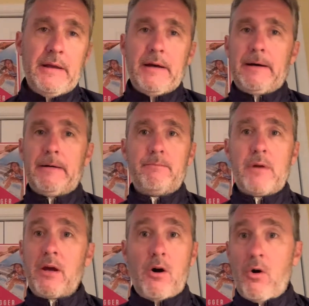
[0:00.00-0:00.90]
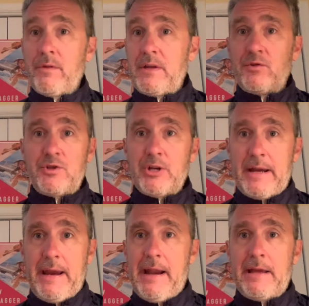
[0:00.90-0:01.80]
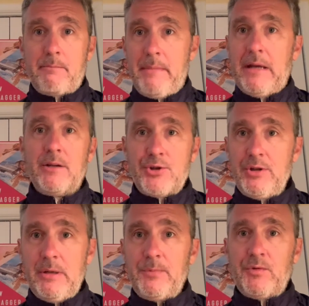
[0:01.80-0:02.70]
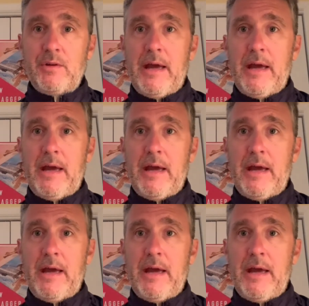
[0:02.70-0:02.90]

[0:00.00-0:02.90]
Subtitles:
all these gigantic mega ships